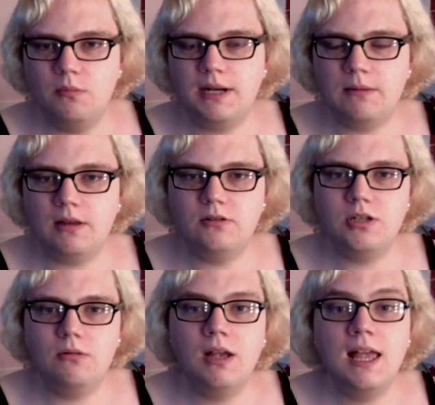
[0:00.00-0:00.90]
I'm going
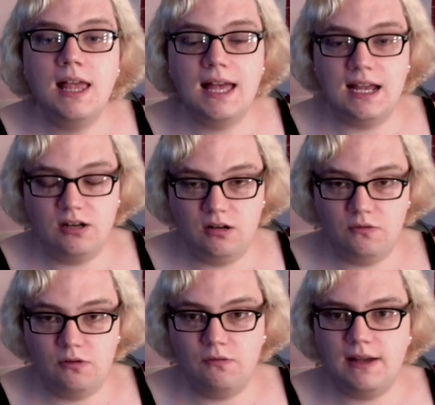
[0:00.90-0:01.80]
to, I know
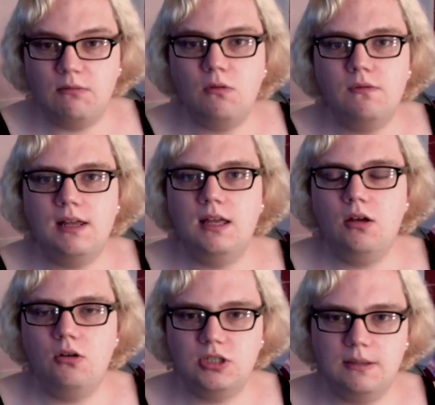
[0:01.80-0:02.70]
for a fact roughly her
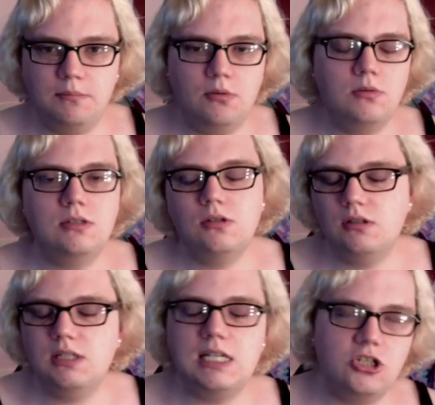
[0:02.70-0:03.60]
shampoos and
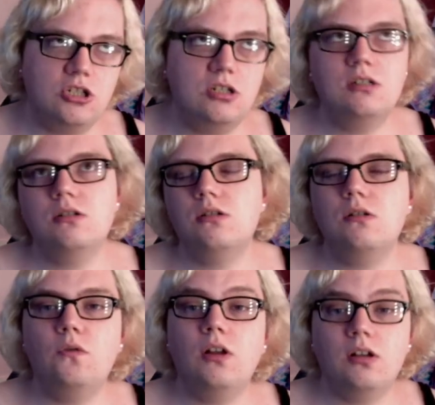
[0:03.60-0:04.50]
conditioners and
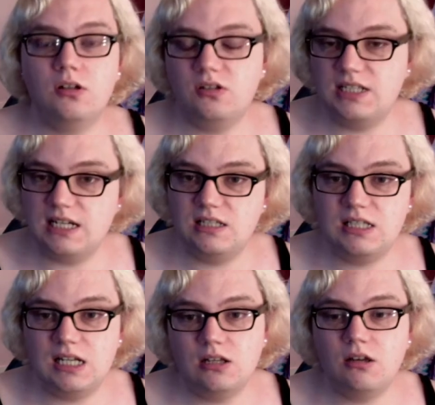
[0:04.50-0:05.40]
stuff are going to contain
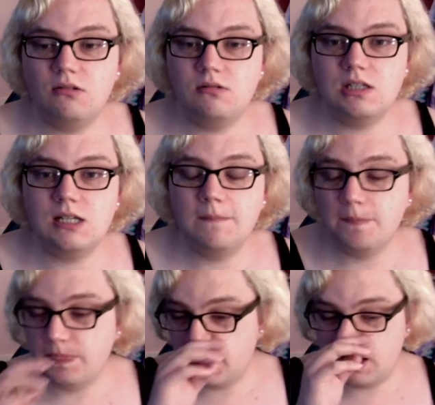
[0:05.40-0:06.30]
silicones,
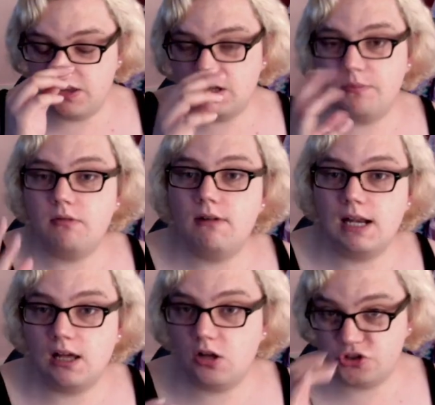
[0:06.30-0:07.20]
and they're going to be really
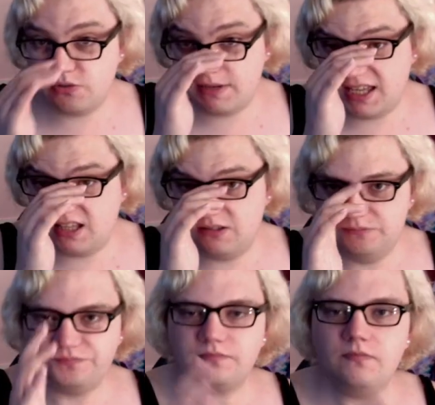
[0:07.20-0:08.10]
harsh on my hair.
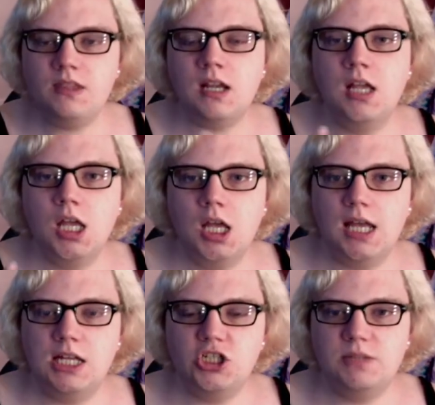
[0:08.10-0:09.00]

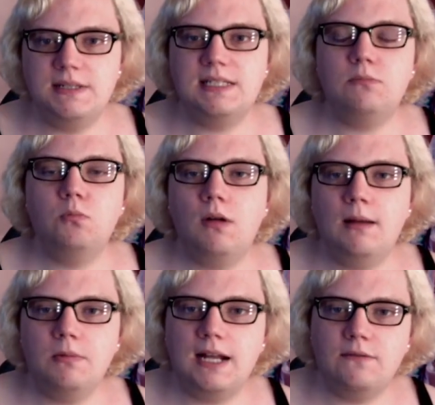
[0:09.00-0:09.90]
It just means that I'm
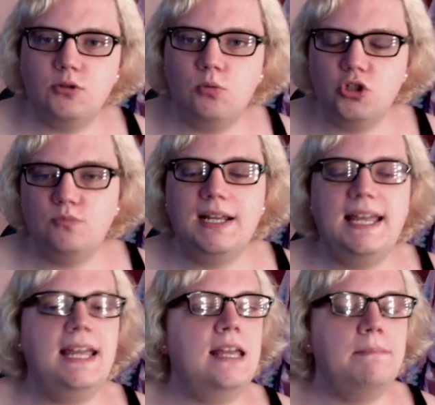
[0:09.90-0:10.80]
going to have to wash my
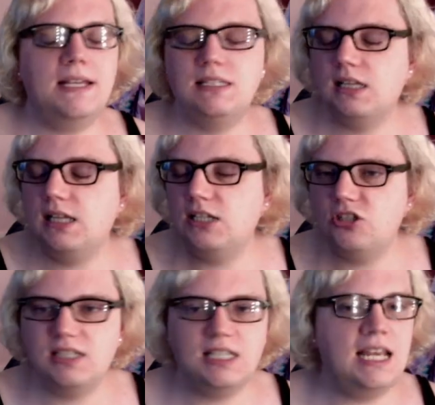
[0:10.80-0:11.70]
hair, basically
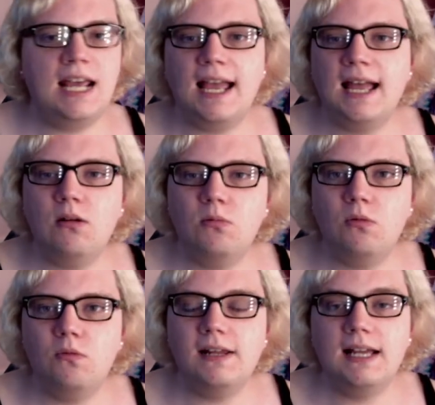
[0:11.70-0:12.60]
just get it out
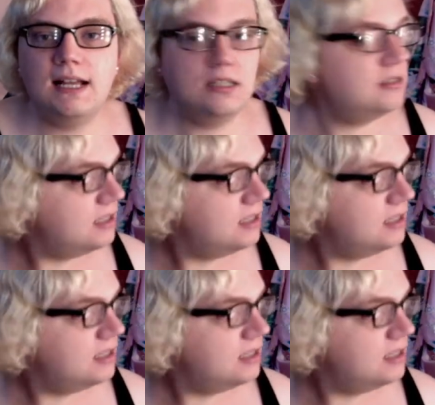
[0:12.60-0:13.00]
roughly, and